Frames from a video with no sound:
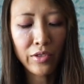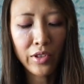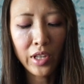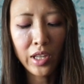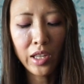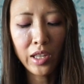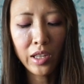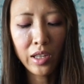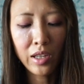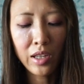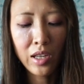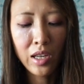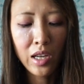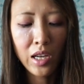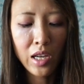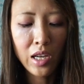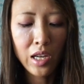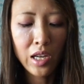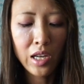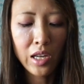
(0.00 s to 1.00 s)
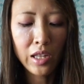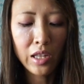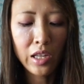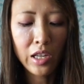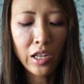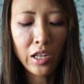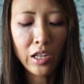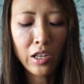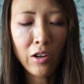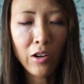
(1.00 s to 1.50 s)
the
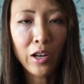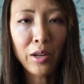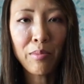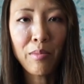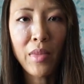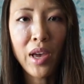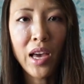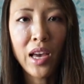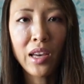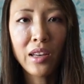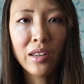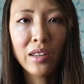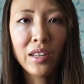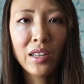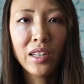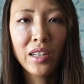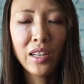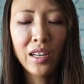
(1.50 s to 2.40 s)
dark matte.